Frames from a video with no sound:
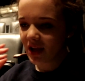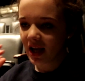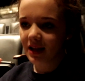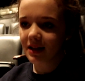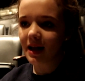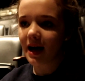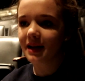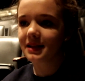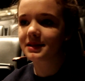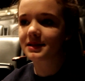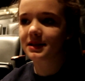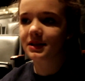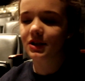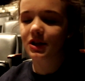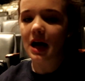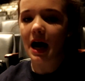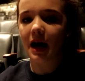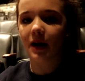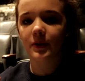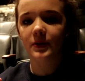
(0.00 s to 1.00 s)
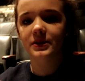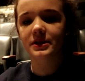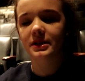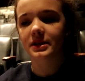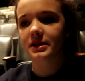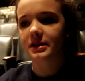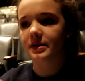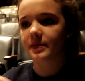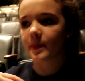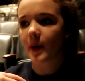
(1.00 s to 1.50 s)
Last year I was
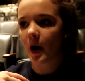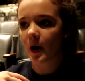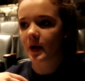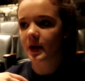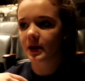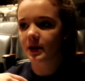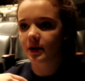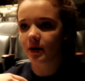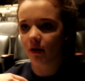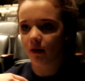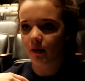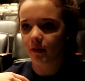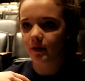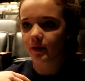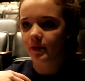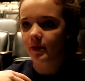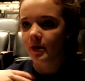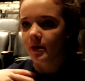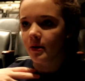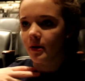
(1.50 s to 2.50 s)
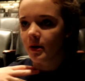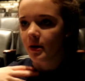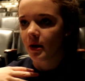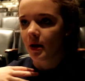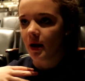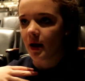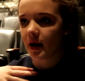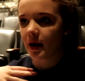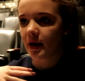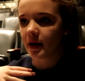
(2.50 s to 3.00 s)
a party girl
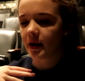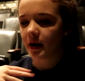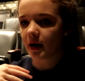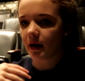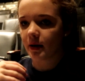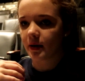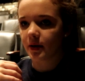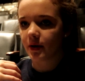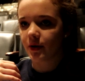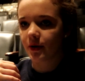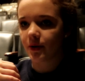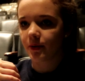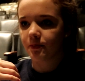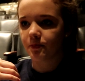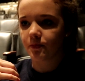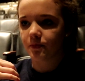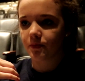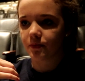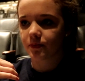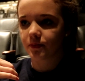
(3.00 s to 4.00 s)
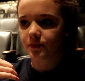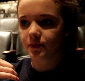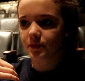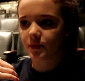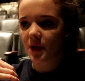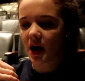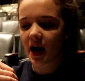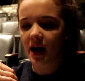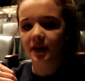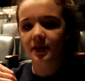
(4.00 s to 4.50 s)
and I um
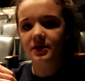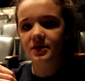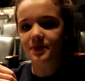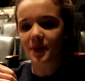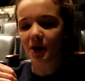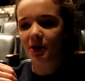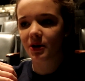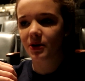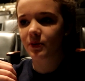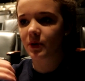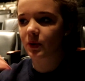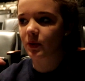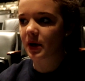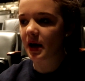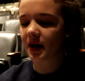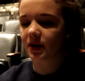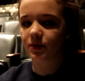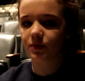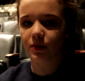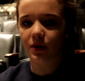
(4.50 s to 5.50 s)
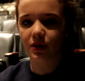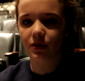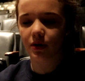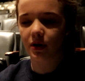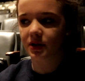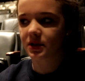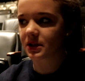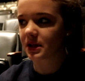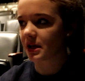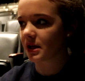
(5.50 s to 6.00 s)
I had this part where we had to run
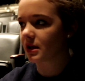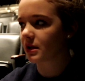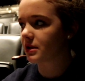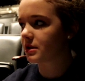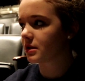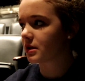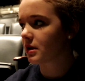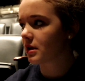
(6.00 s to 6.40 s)
across stage.